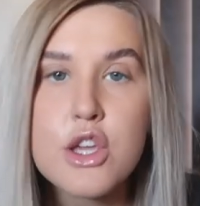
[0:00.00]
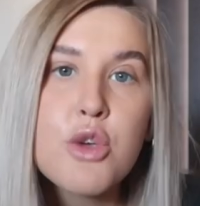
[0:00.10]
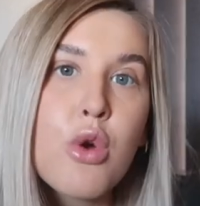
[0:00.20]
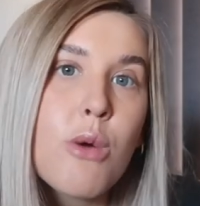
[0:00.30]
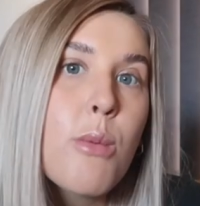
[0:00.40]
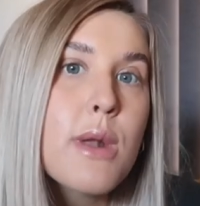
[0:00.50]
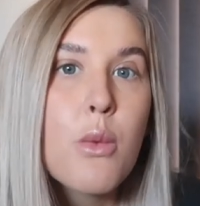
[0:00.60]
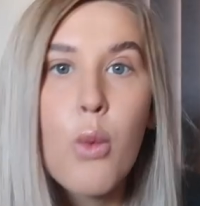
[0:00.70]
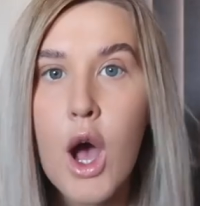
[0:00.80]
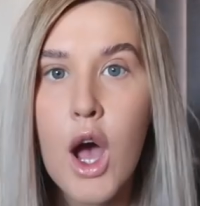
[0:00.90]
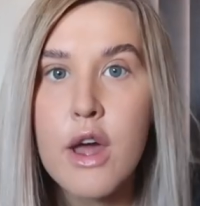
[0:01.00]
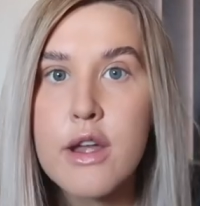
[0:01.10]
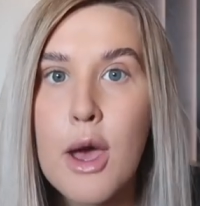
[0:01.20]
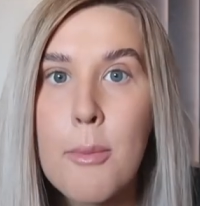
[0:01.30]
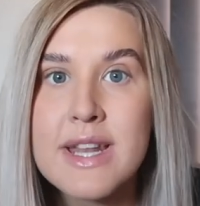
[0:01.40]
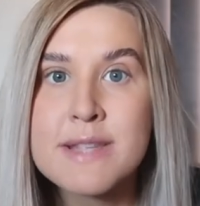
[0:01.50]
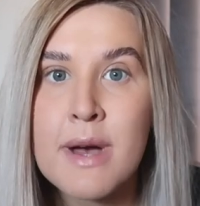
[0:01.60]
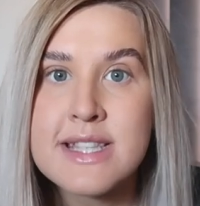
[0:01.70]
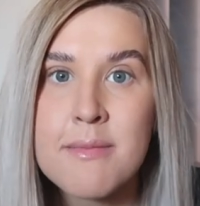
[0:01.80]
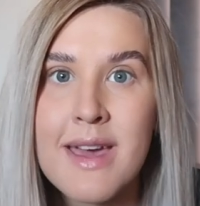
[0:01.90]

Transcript: You probably weren't, but it's butter